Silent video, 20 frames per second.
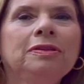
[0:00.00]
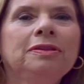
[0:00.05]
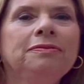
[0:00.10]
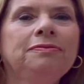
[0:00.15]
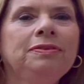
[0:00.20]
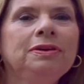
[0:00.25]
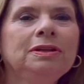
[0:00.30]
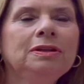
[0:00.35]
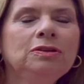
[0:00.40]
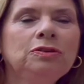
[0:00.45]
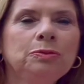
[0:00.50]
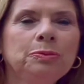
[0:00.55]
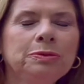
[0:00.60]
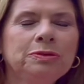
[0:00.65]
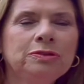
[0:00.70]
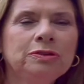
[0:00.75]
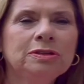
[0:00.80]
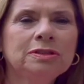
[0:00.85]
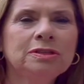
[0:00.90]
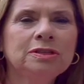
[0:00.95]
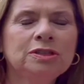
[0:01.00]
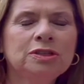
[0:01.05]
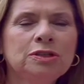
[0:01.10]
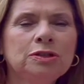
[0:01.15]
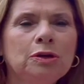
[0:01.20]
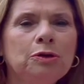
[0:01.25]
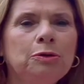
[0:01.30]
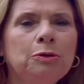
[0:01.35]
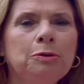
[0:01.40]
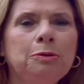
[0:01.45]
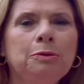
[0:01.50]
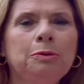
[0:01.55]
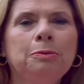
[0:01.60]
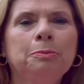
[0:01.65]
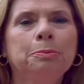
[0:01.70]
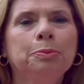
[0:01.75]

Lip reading: the village was just so